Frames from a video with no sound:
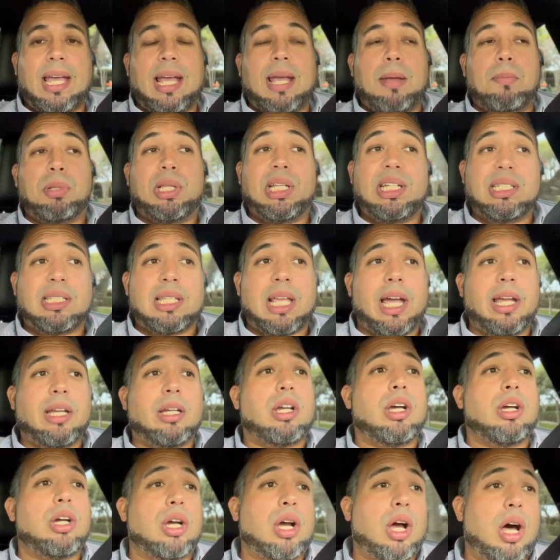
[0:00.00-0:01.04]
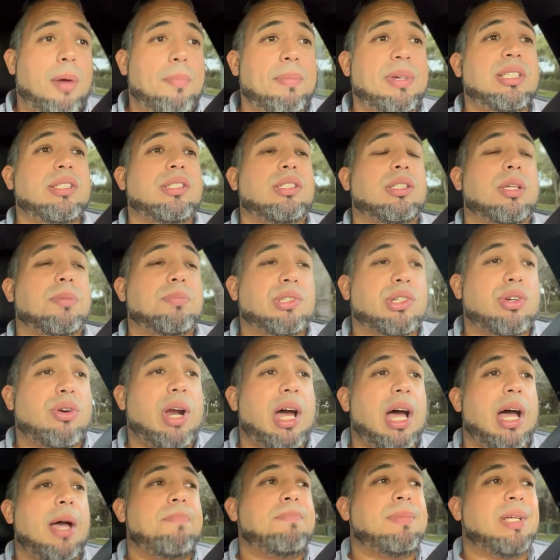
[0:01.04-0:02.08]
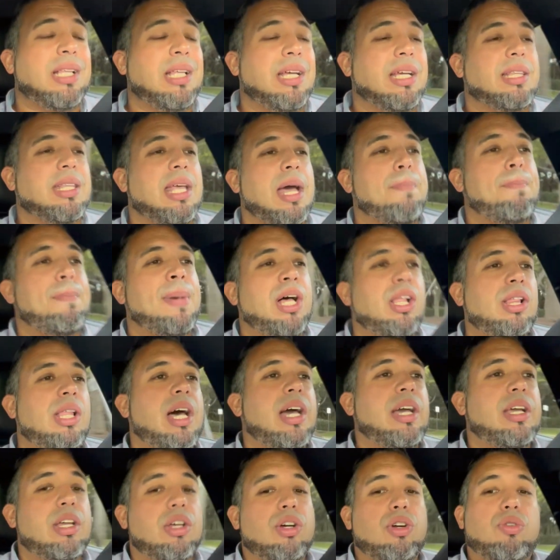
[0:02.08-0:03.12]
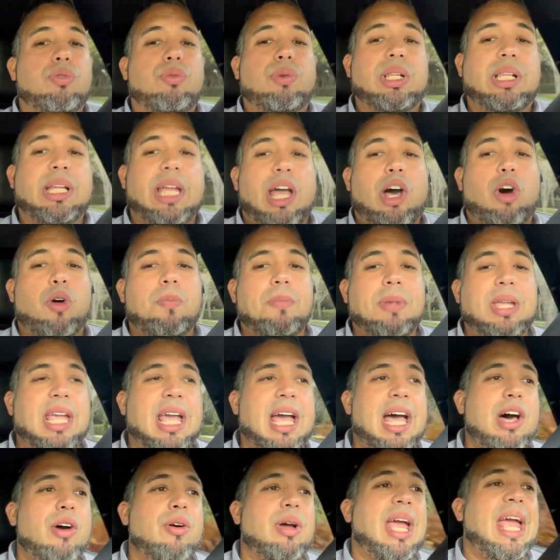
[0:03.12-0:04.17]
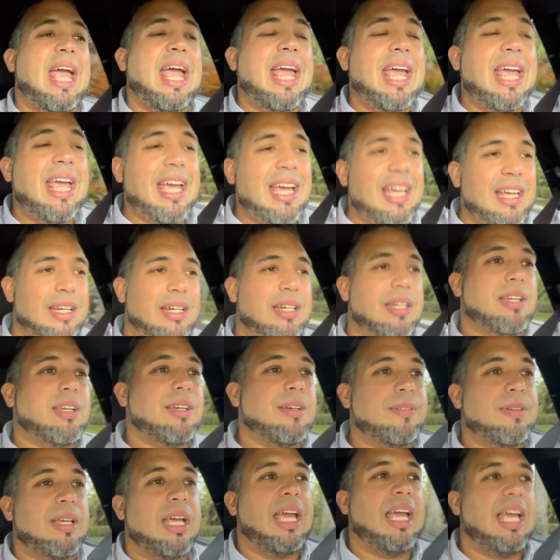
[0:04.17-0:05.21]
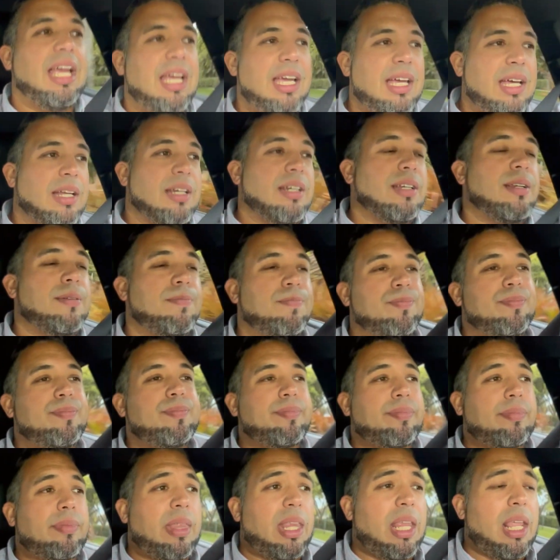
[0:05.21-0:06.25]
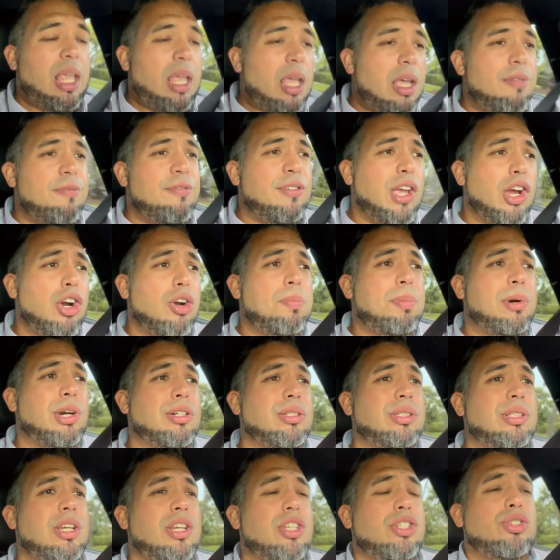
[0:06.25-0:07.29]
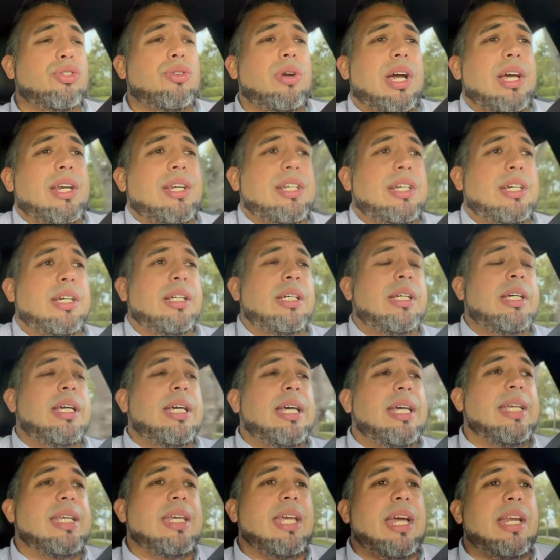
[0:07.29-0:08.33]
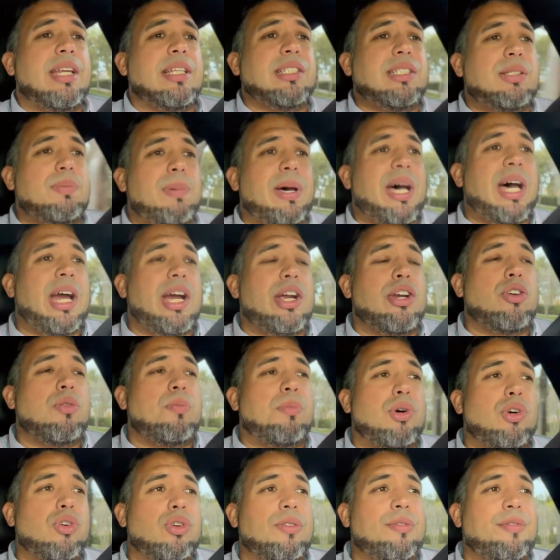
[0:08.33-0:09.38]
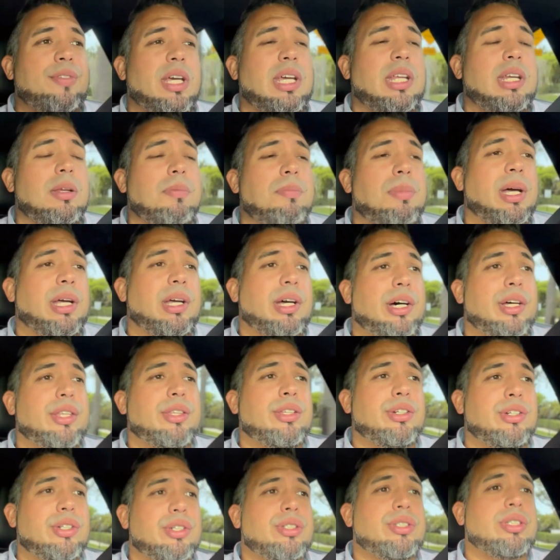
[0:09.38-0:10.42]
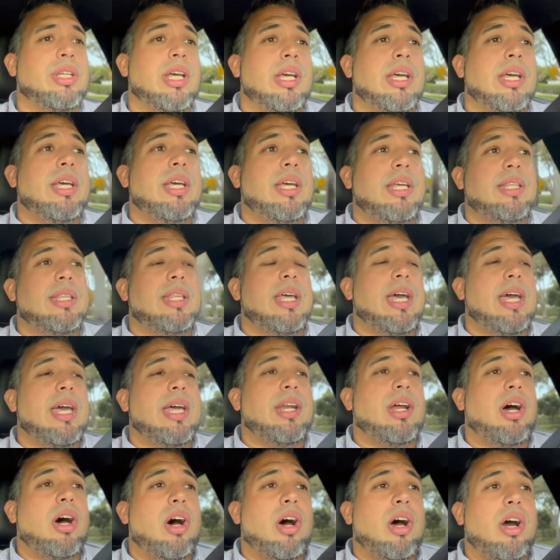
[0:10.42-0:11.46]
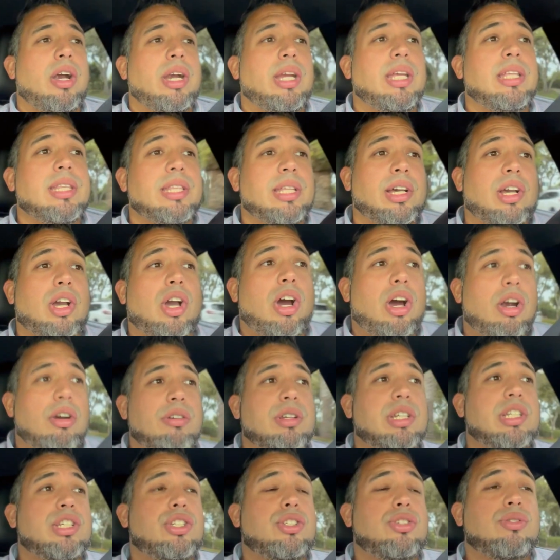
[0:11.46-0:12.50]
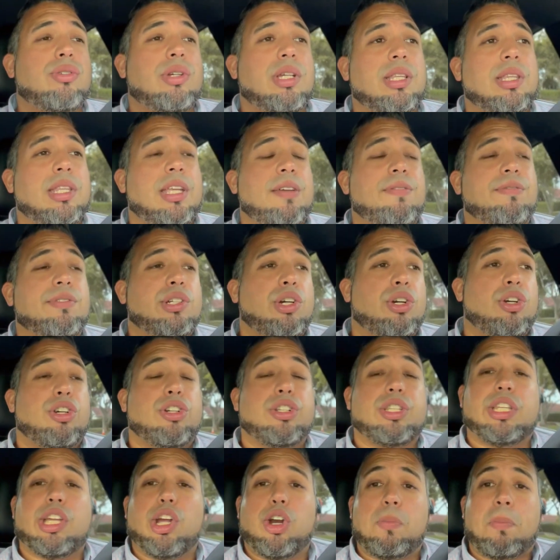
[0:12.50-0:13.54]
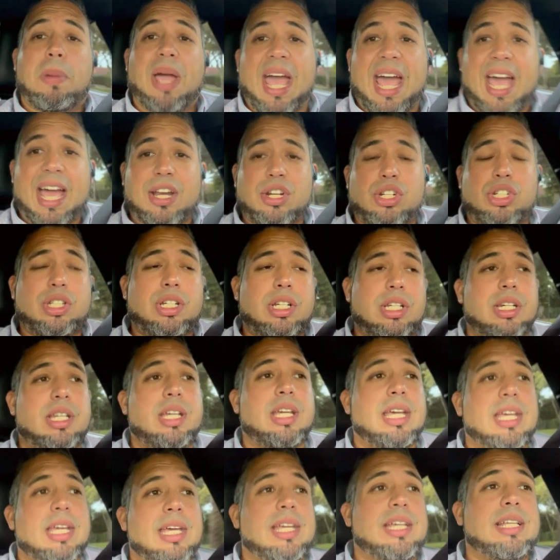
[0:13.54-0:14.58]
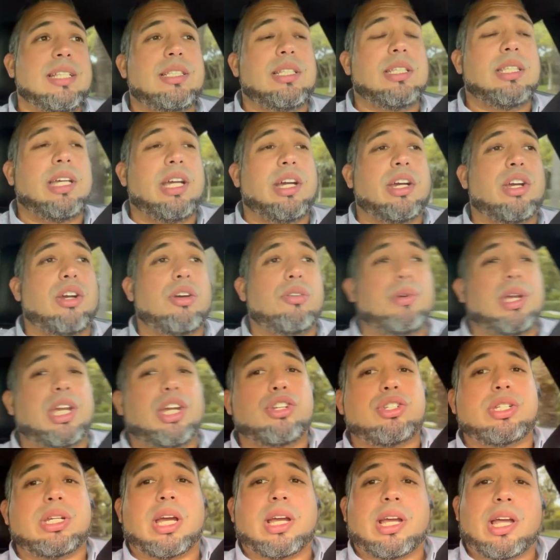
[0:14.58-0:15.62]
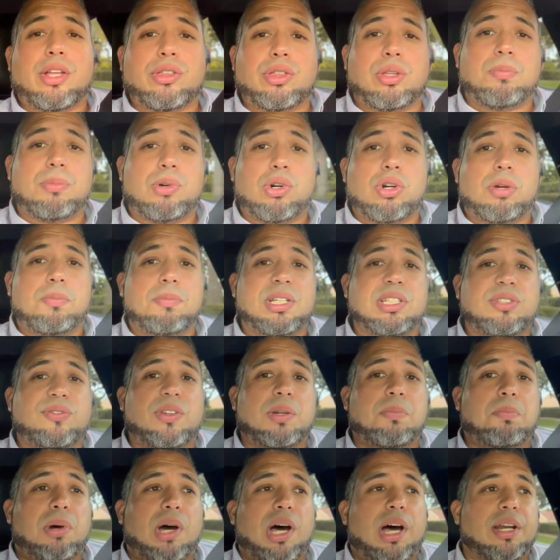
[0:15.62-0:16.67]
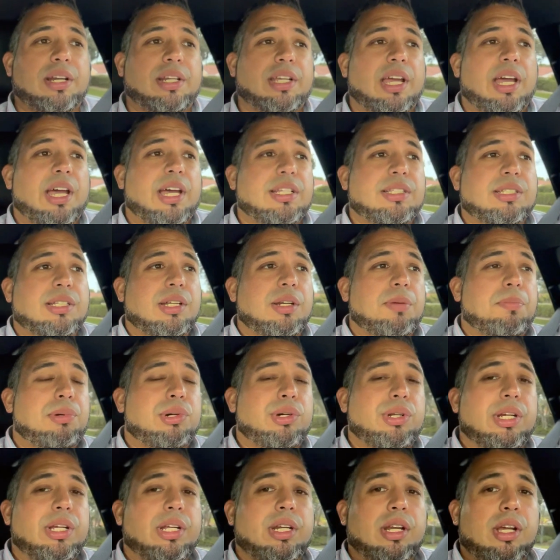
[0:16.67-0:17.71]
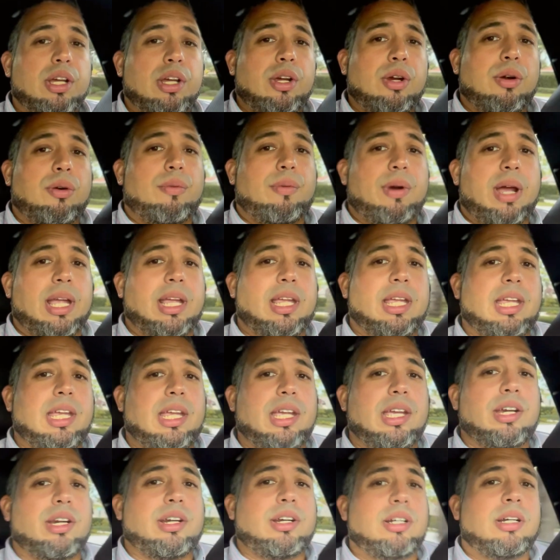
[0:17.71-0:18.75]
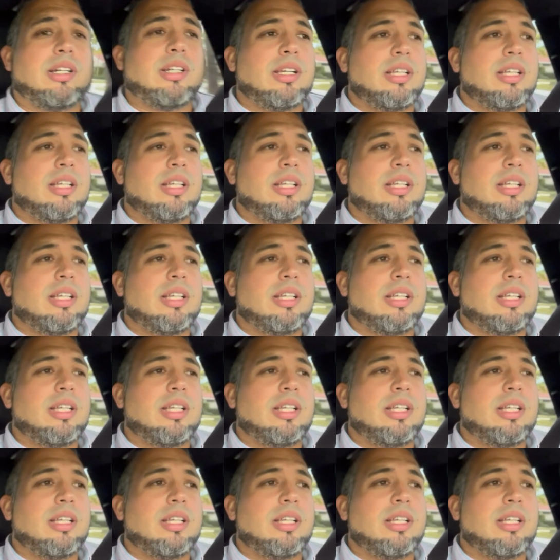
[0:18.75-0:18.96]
please like, comment, subscribe, click that bell icon. It'll really help me out. And if you're a person who's trying to get inspired or motivated by others that are in the car industry and they've turned their passion into their career, check out the Motor Misfit podcast. Gonna put it right here.